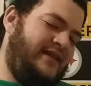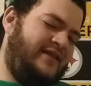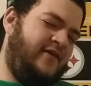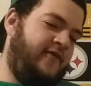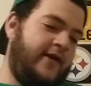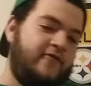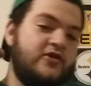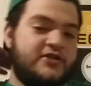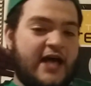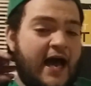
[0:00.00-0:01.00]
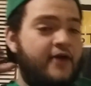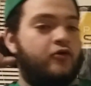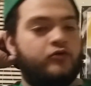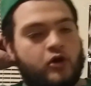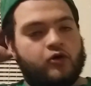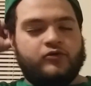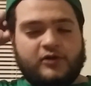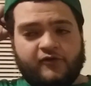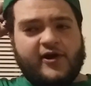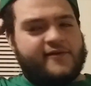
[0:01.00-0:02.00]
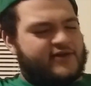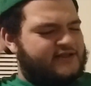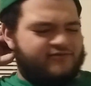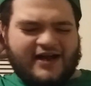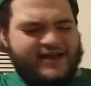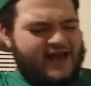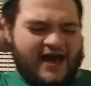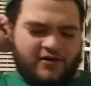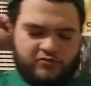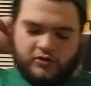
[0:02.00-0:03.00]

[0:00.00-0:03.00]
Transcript: the Ravens, I don't know. The Ravens, right? I don't